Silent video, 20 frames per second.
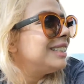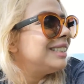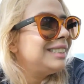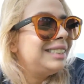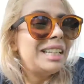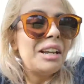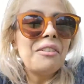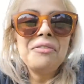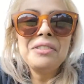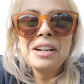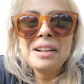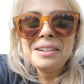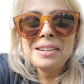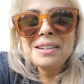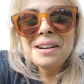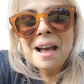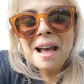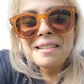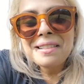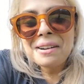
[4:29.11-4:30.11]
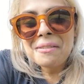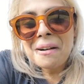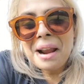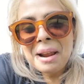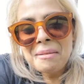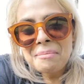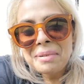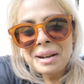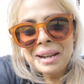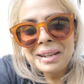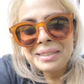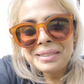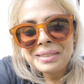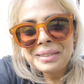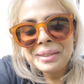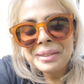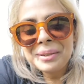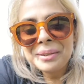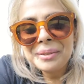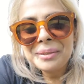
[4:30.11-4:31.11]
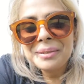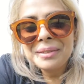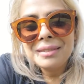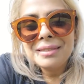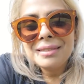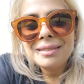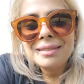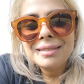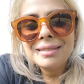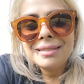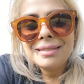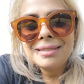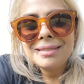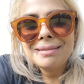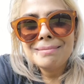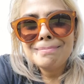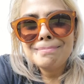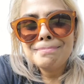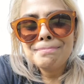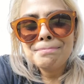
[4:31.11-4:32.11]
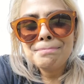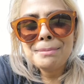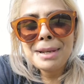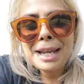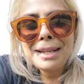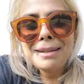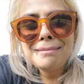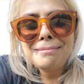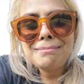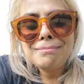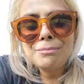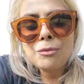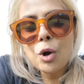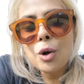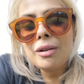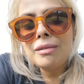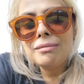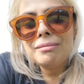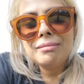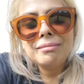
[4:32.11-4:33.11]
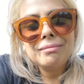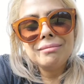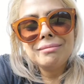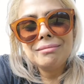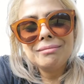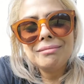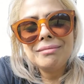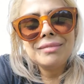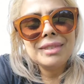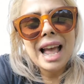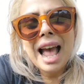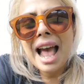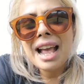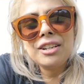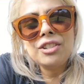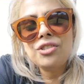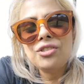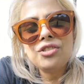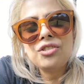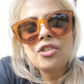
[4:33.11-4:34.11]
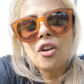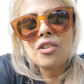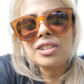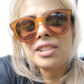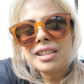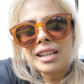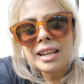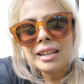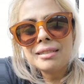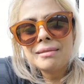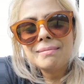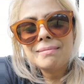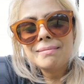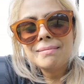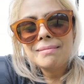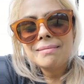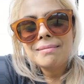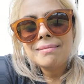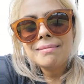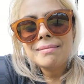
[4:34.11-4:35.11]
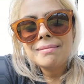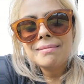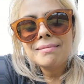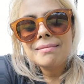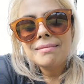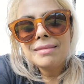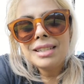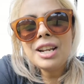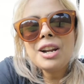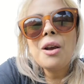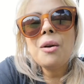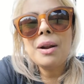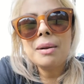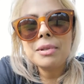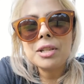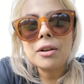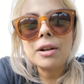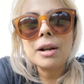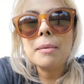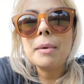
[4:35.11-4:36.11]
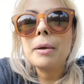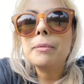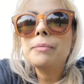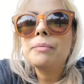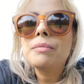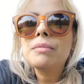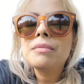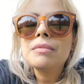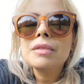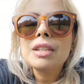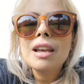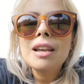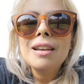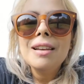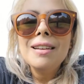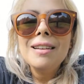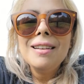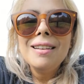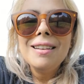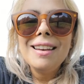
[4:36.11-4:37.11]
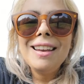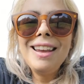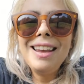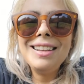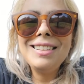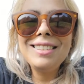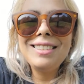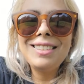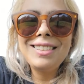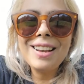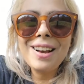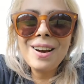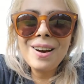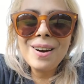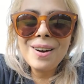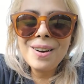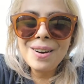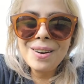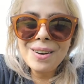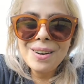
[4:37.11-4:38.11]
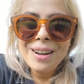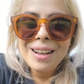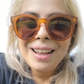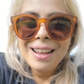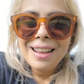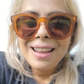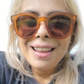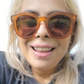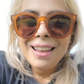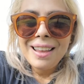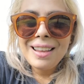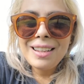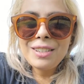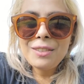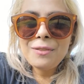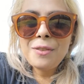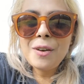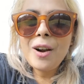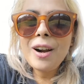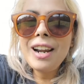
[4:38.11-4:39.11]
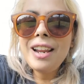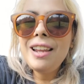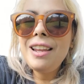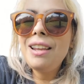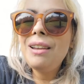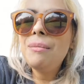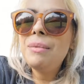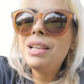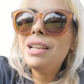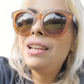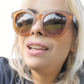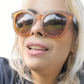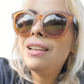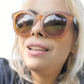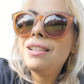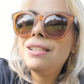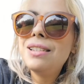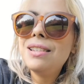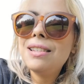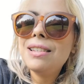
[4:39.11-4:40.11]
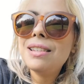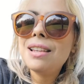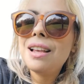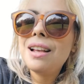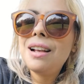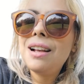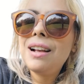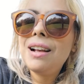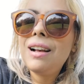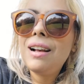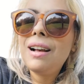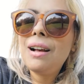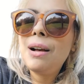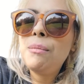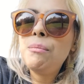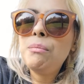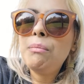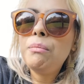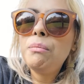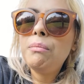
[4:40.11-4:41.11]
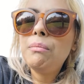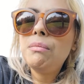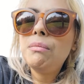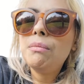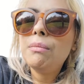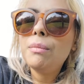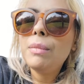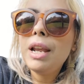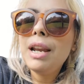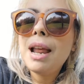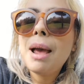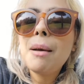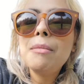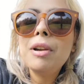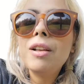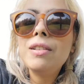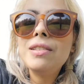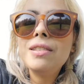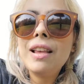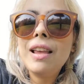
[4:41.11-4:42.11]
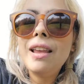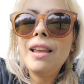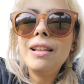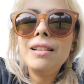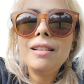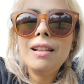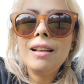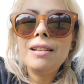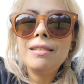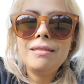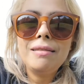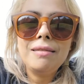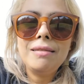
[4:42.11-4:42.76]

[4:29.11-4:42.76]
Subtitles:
definitely not the right place to make, well, I just don't see it. You know what I'm talking about. And so it's funny because, and I'm not saying that